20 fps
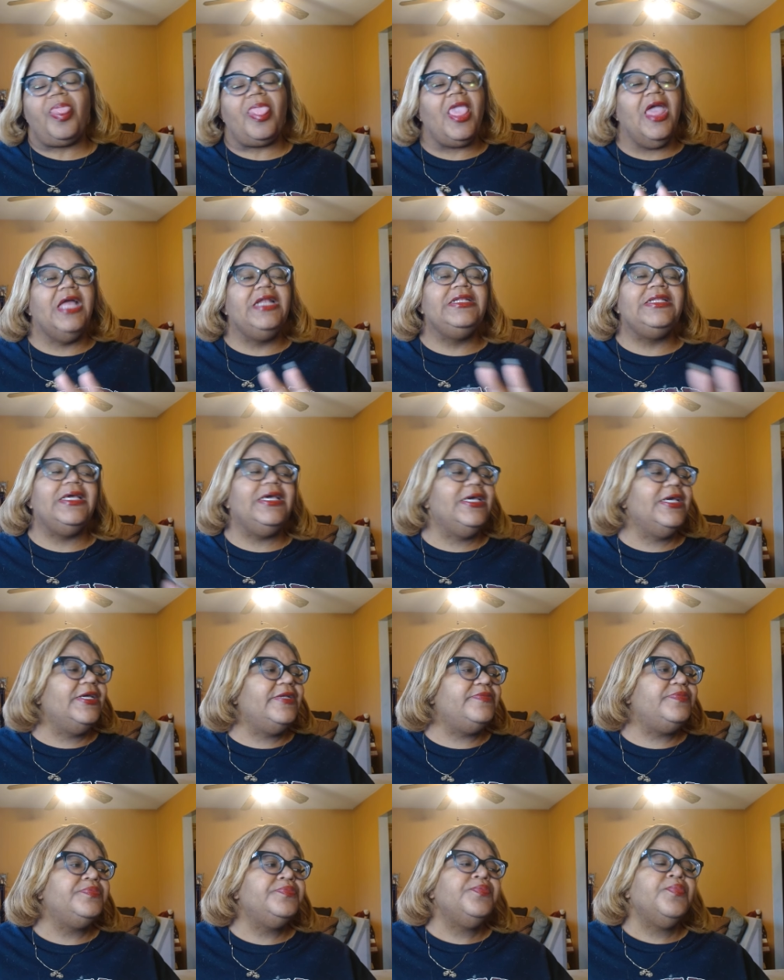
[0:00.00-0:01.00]
And
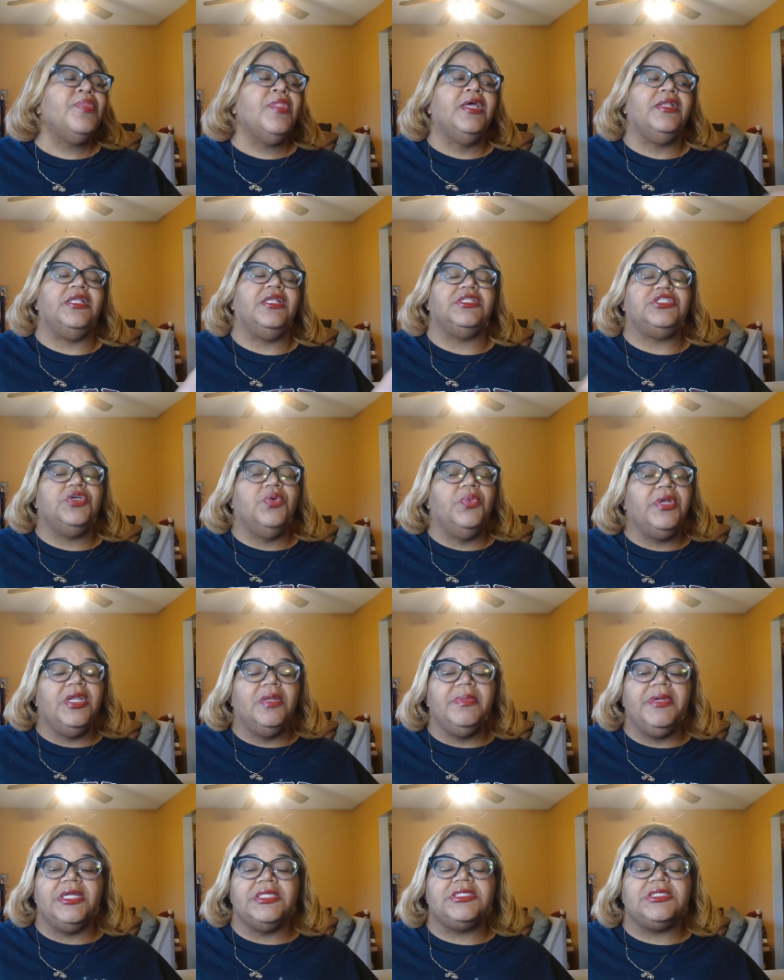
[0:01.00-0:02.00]
then the two of
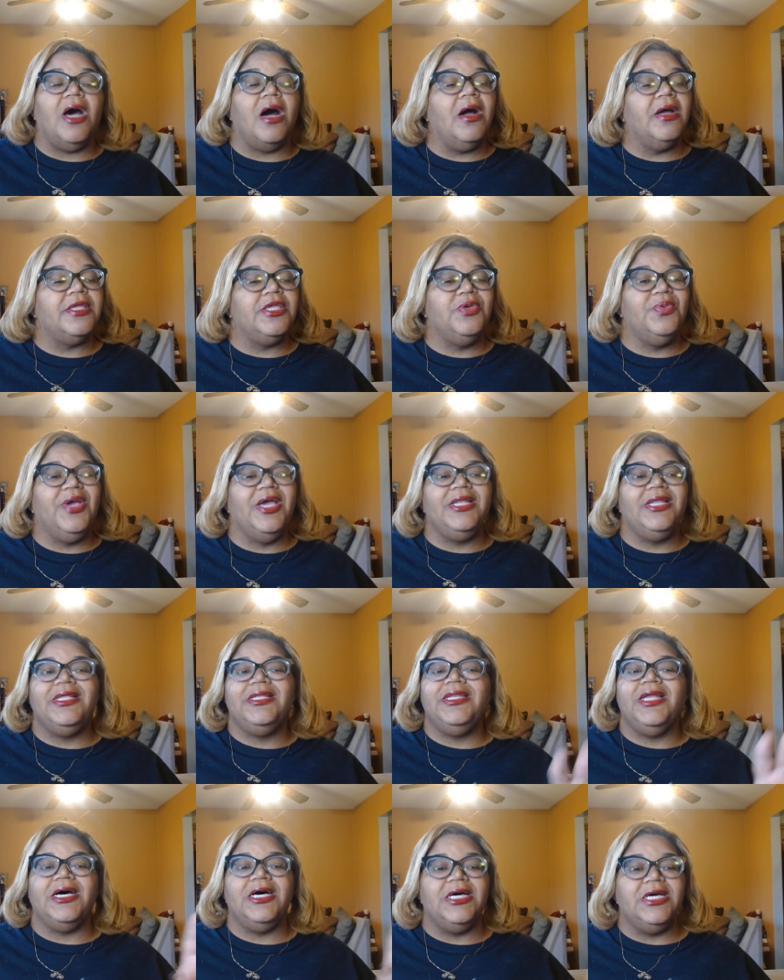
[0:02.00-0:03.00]
them get to arguing, and then
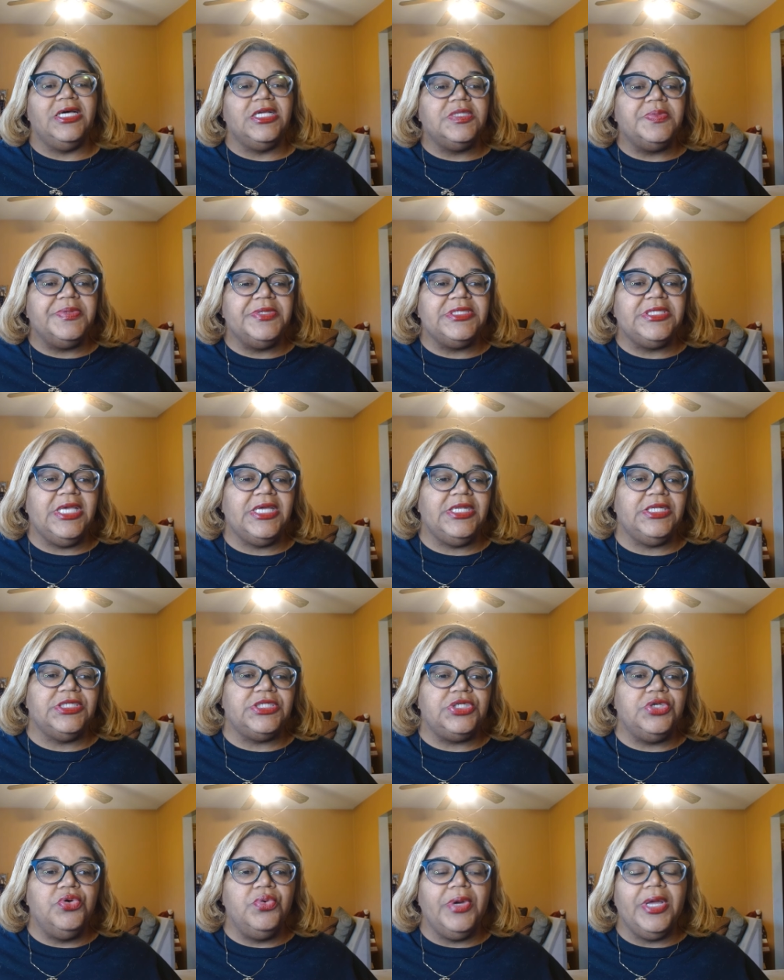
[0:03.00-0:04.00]
the husbands get
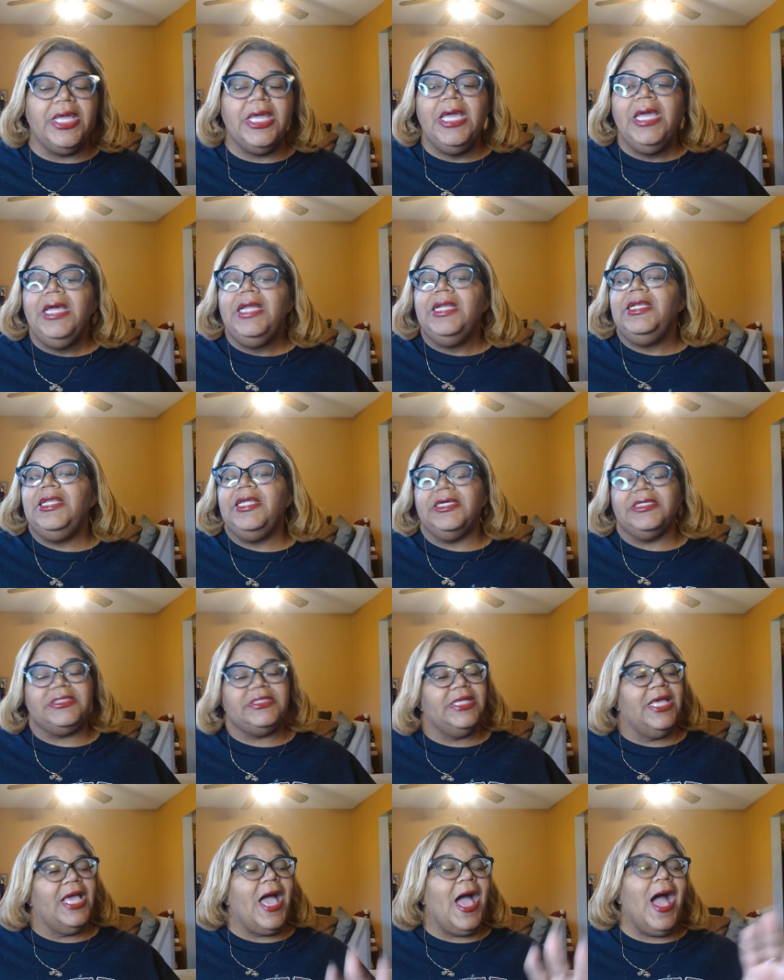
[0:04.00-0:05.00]
into it.
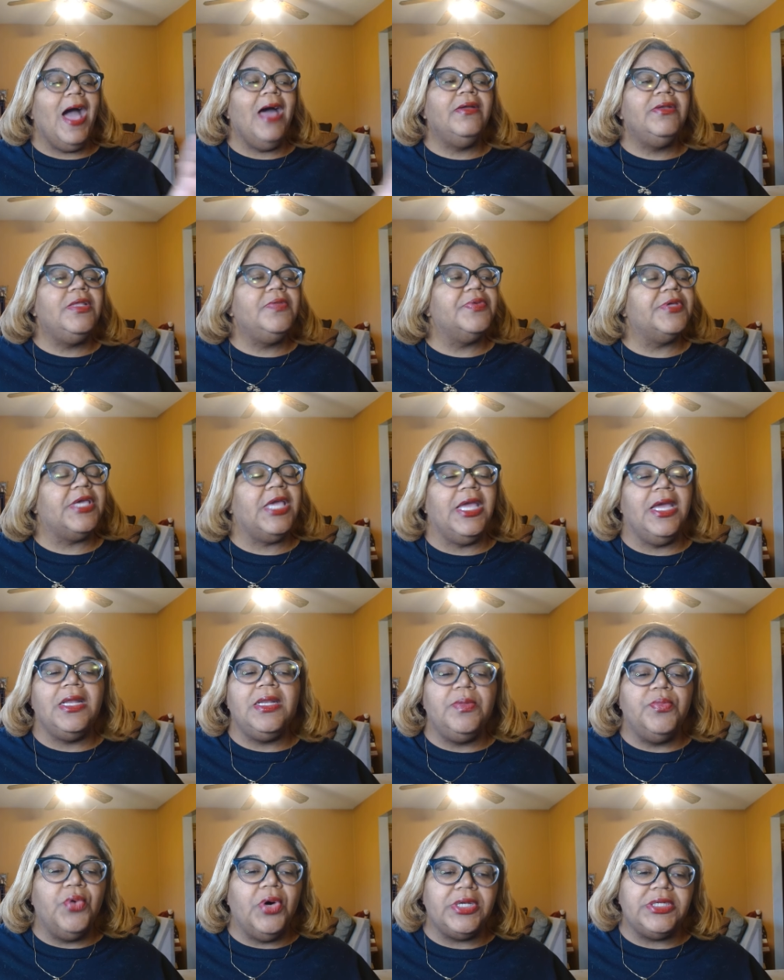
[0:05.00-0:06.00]
Listen, I don't even care
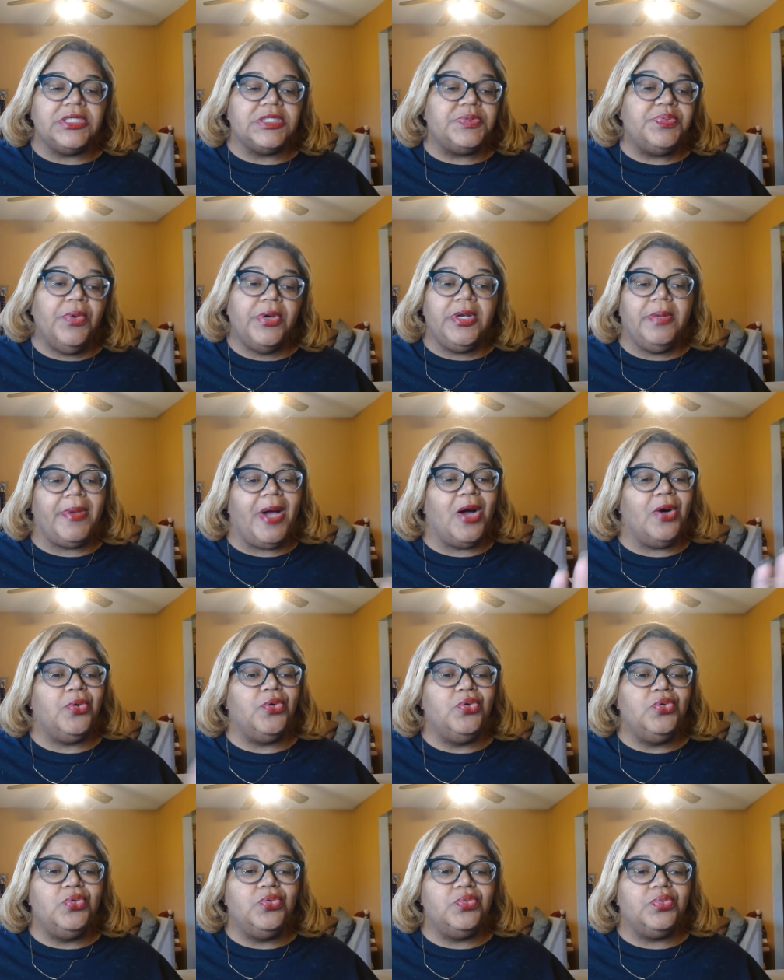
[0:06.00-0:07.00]
anymore at this point about
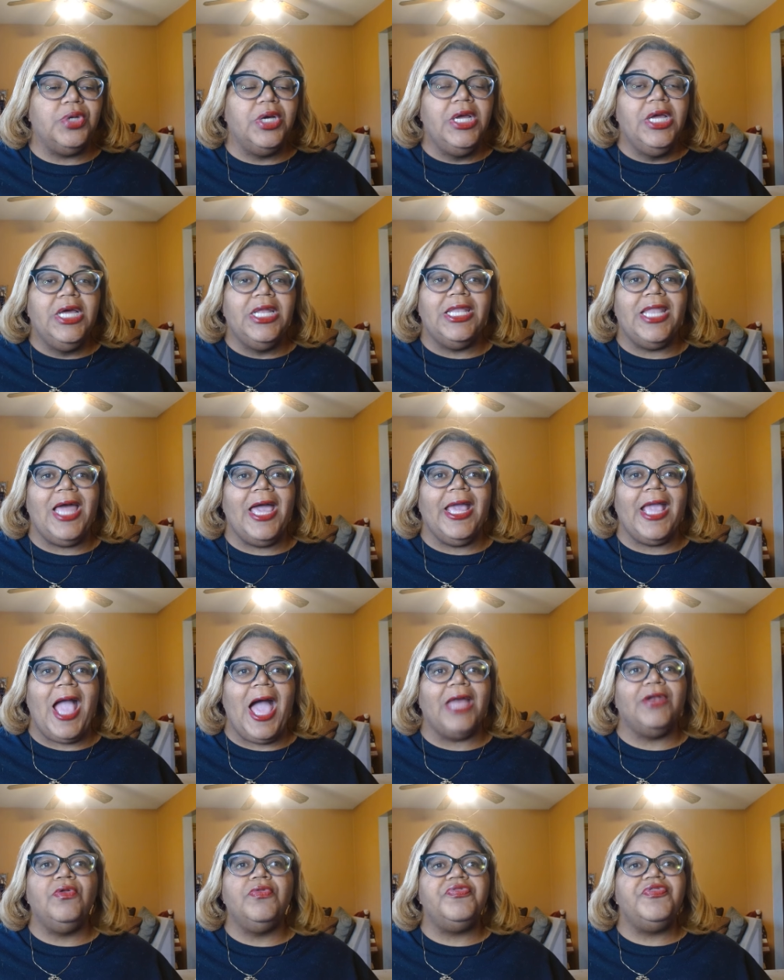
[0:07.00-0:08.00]
who. Like,
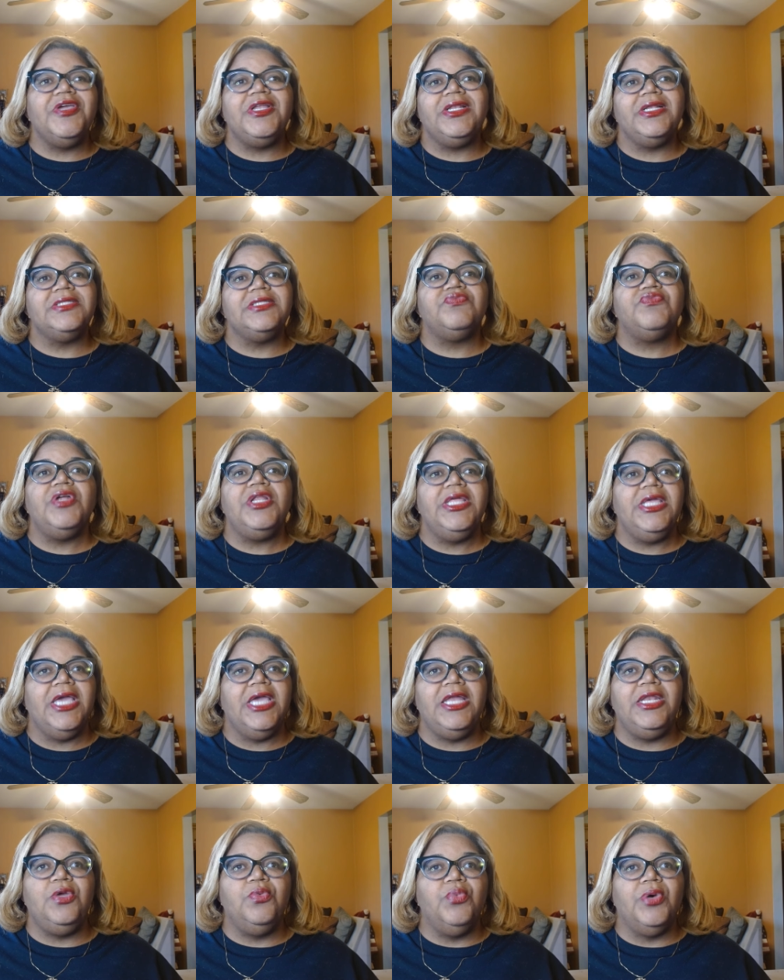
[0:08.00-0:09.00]
I don't think there's really
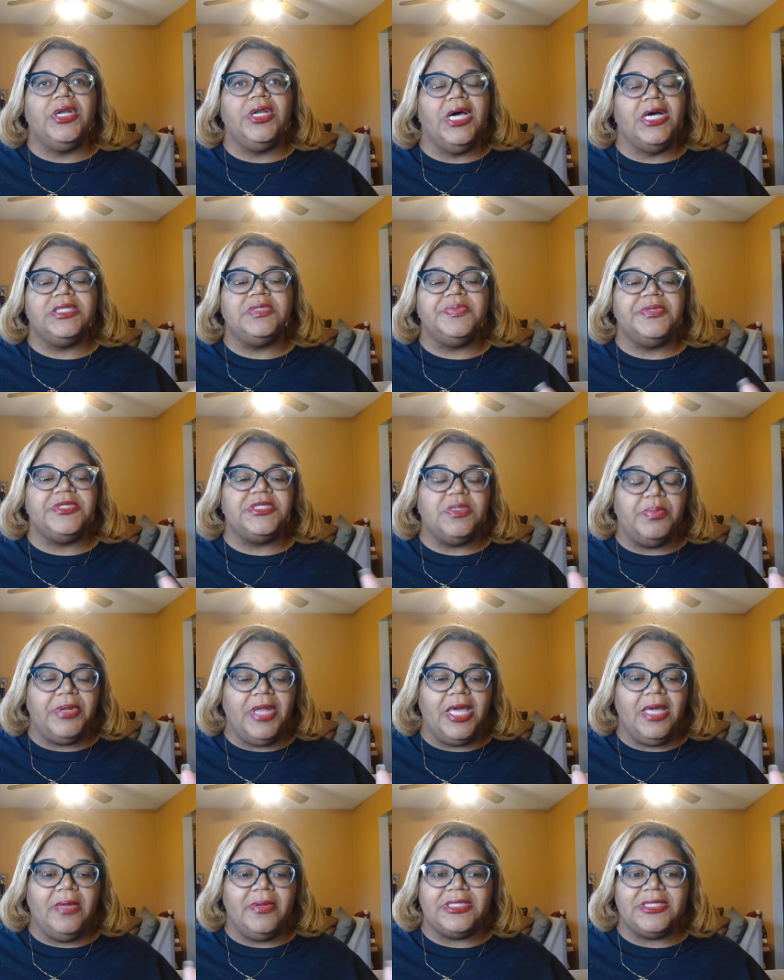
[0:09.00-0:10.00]
any one husband to
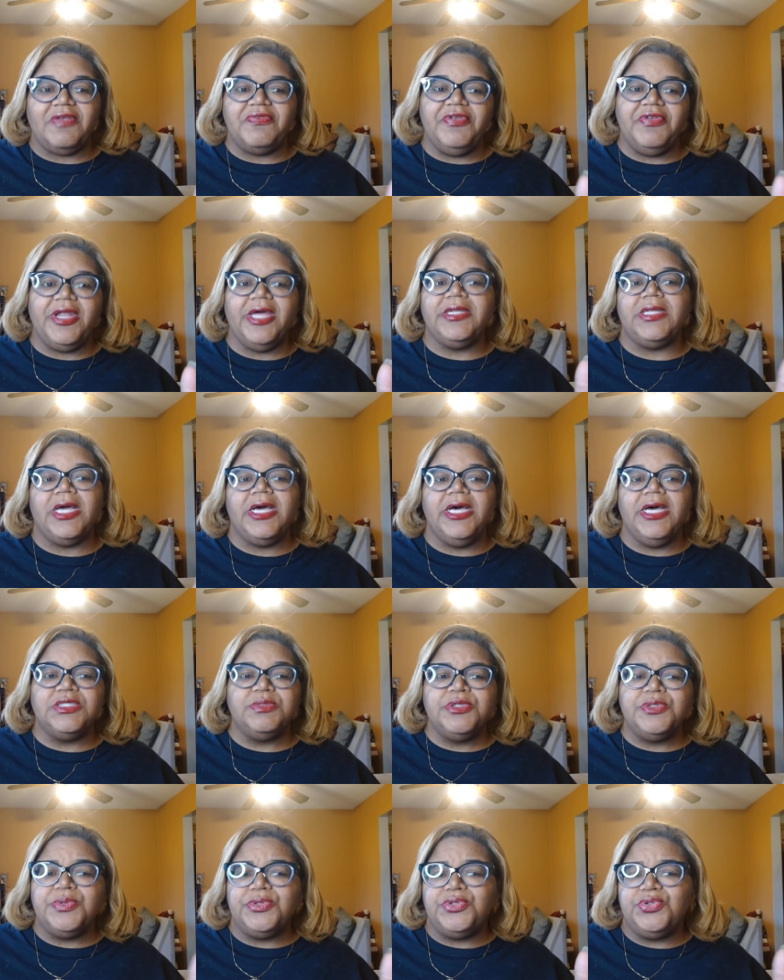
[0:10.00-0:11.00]
blame because I feel like the
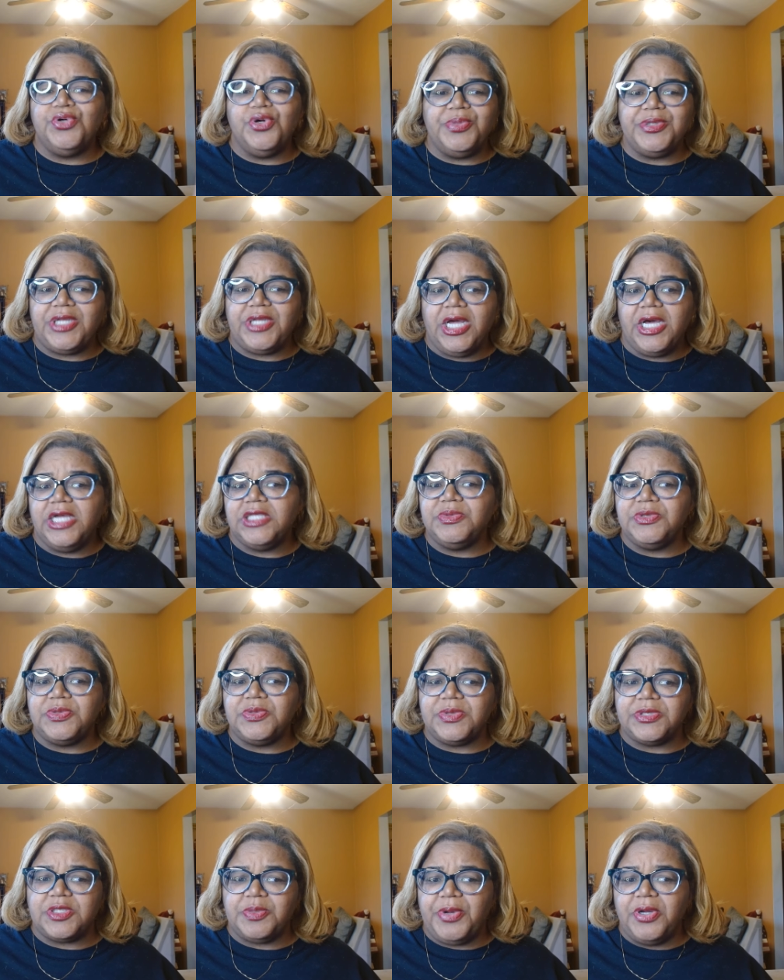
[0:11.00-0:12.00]
husbands were doing what the husbands
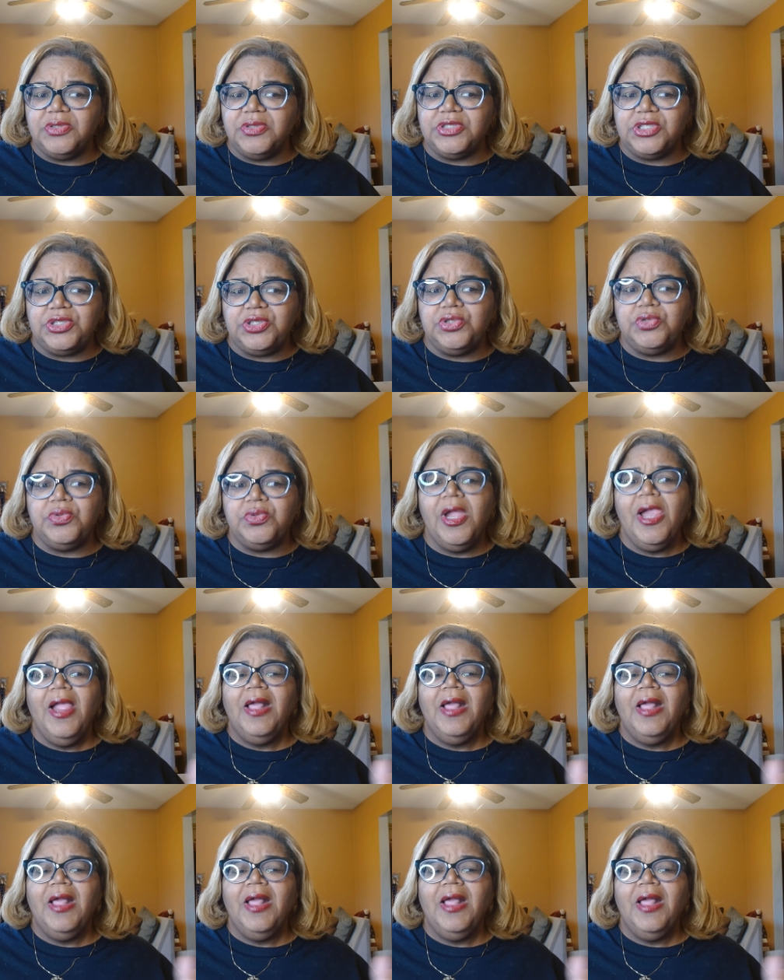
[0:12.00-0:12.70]
were supposed to do.